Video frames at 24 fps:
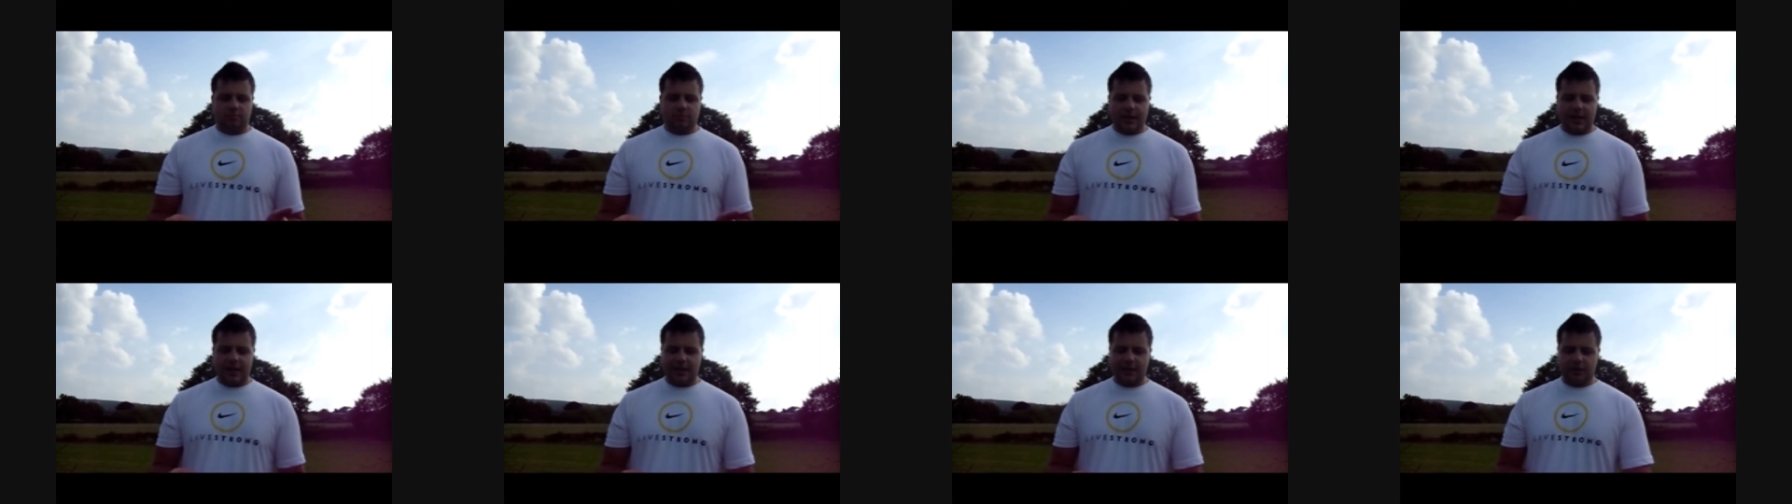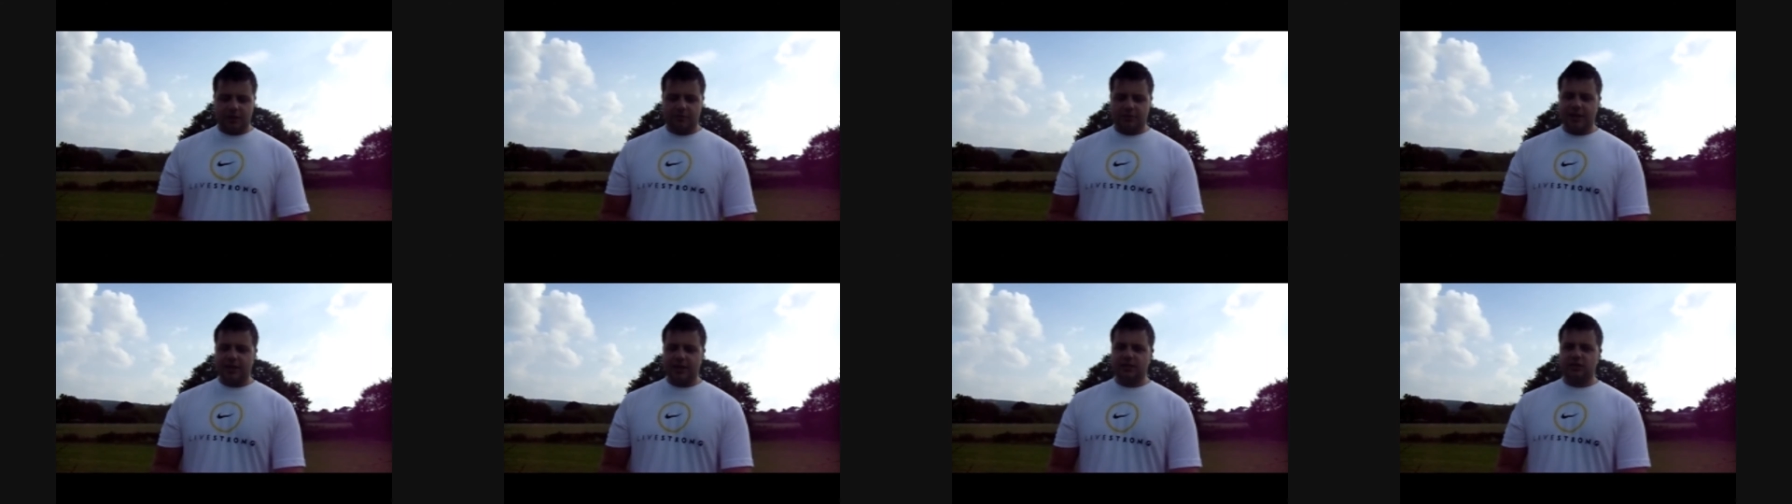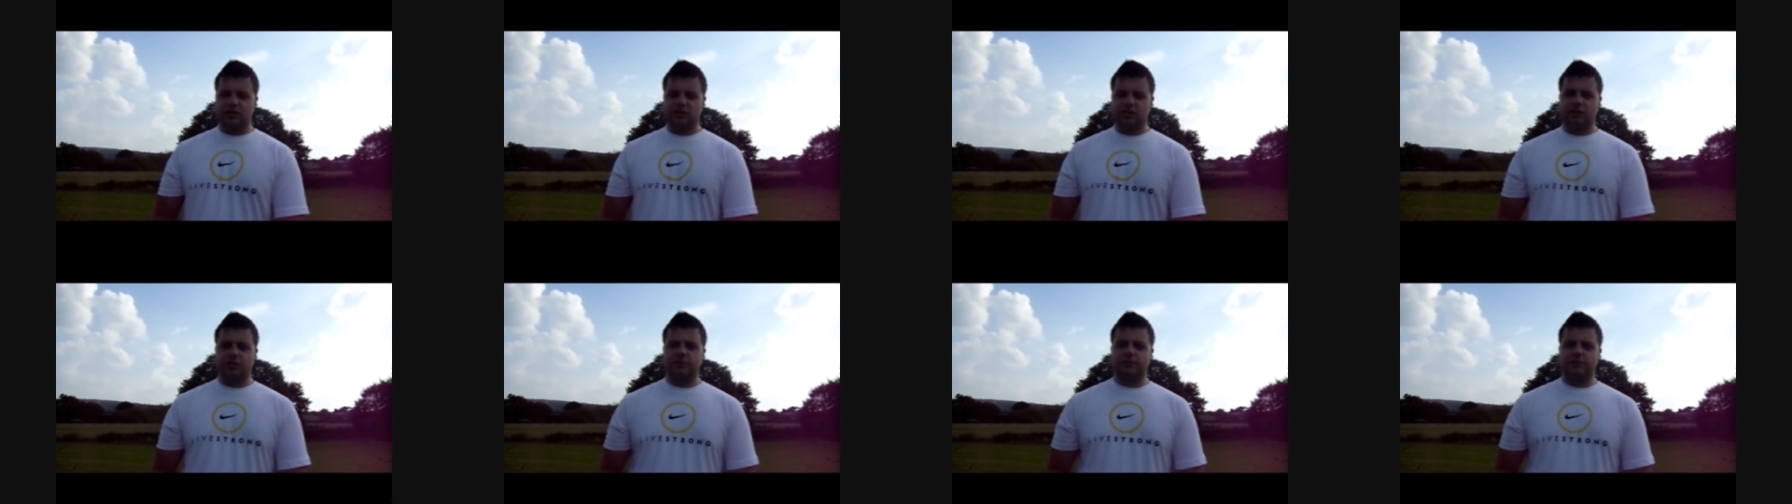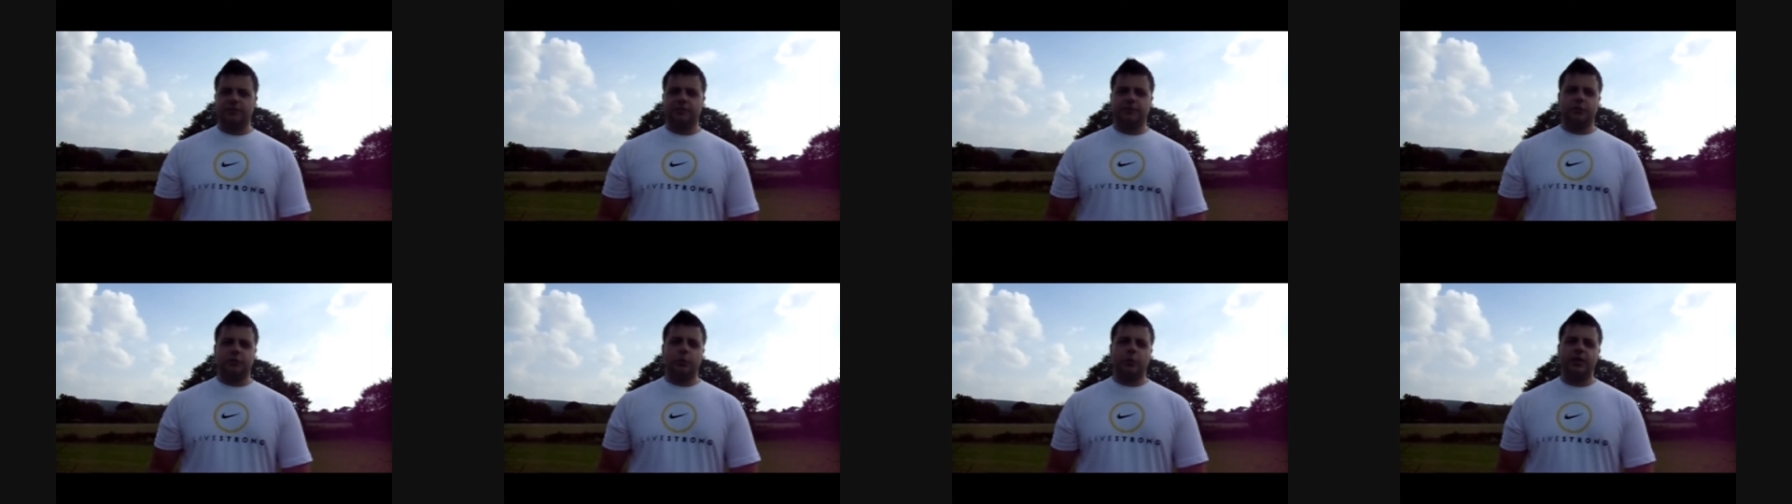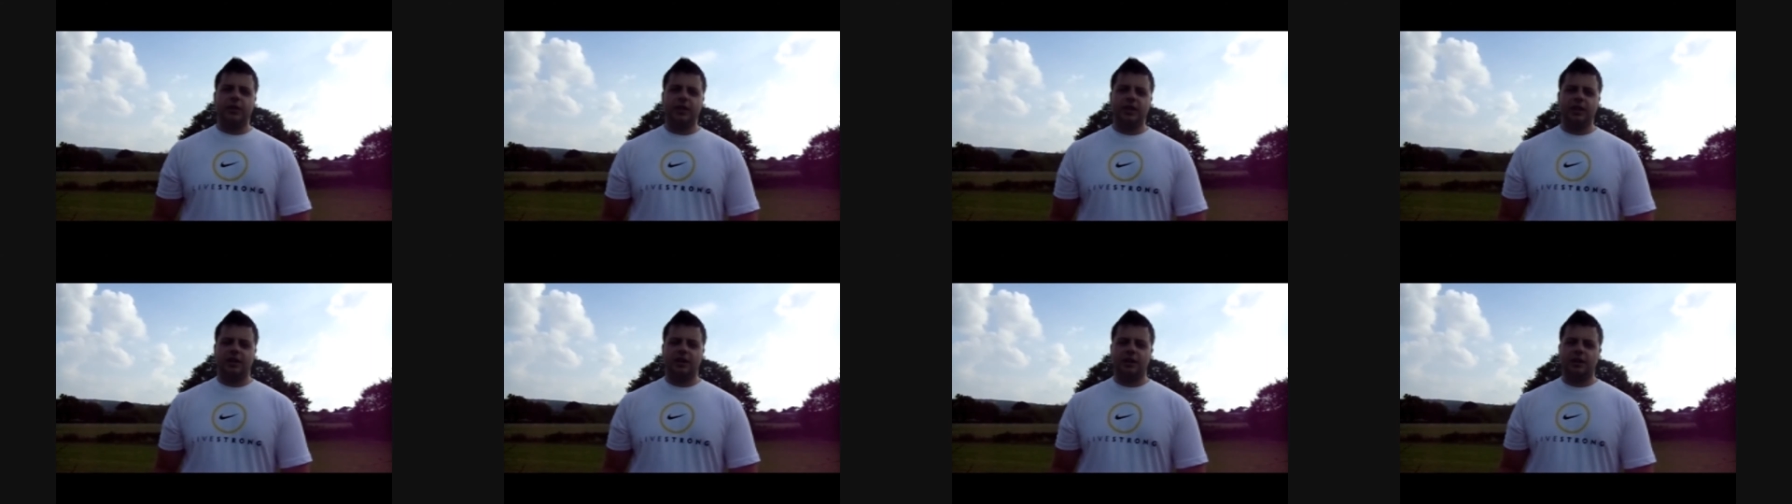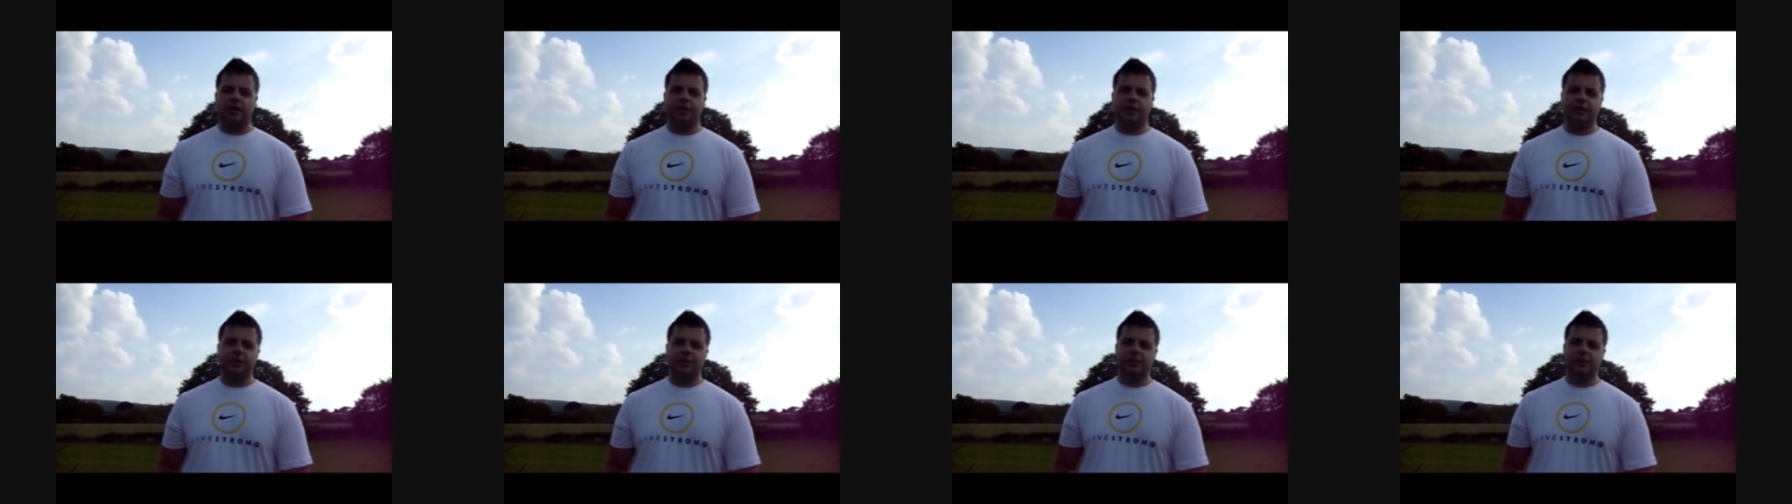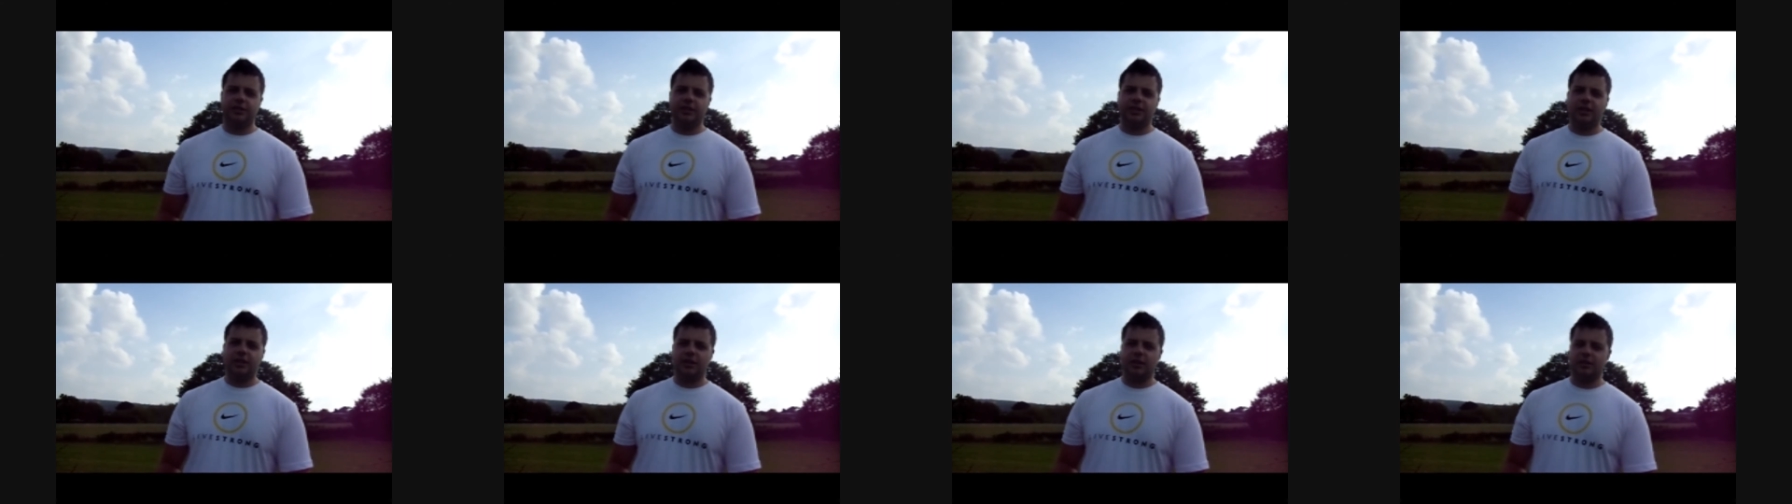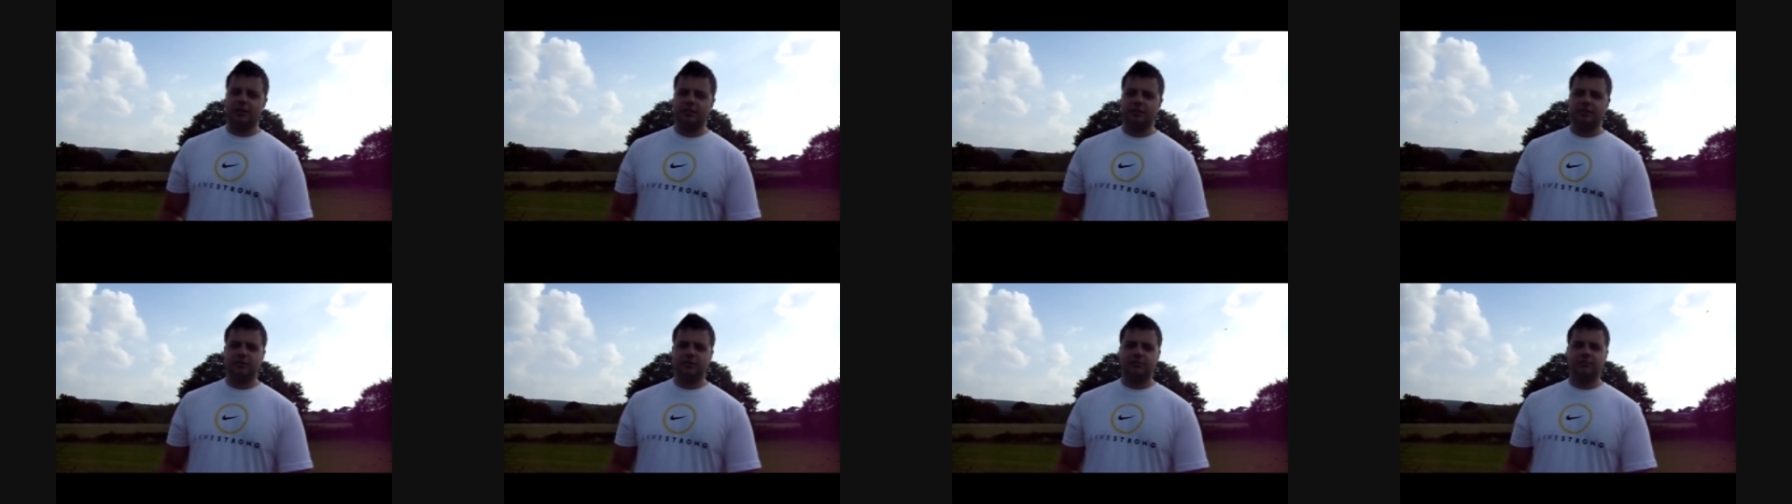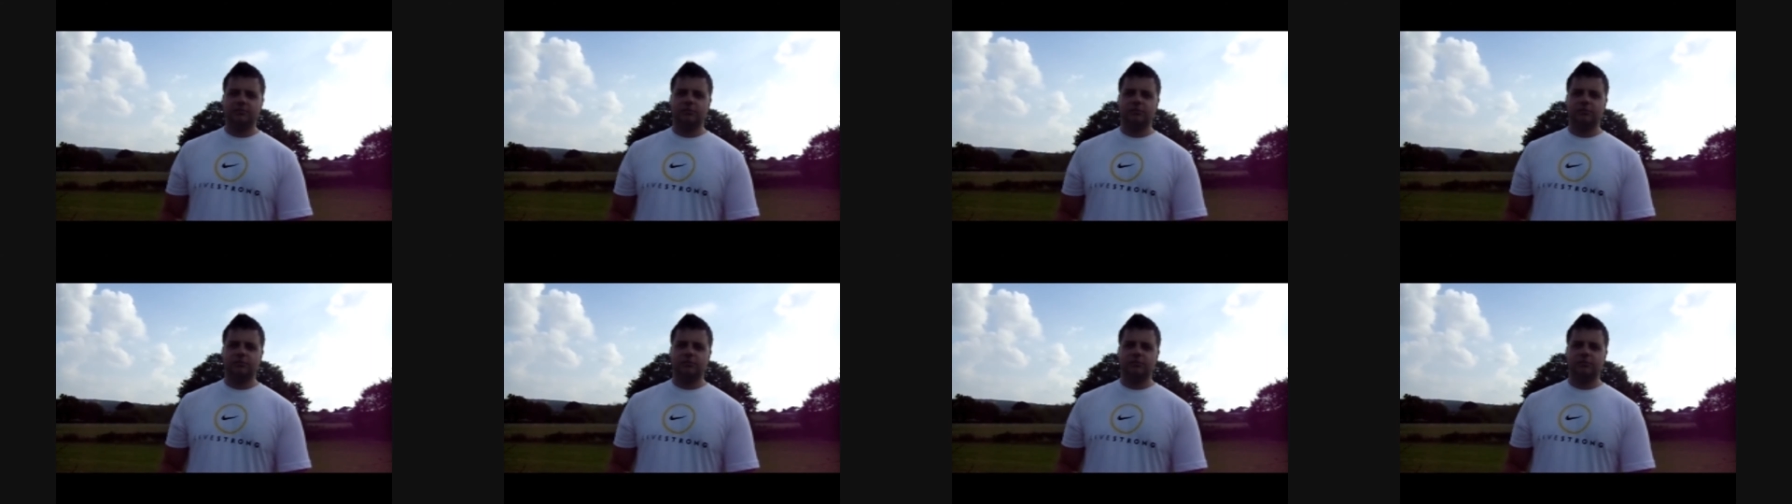at the ranges of 20 yard, 30 yard,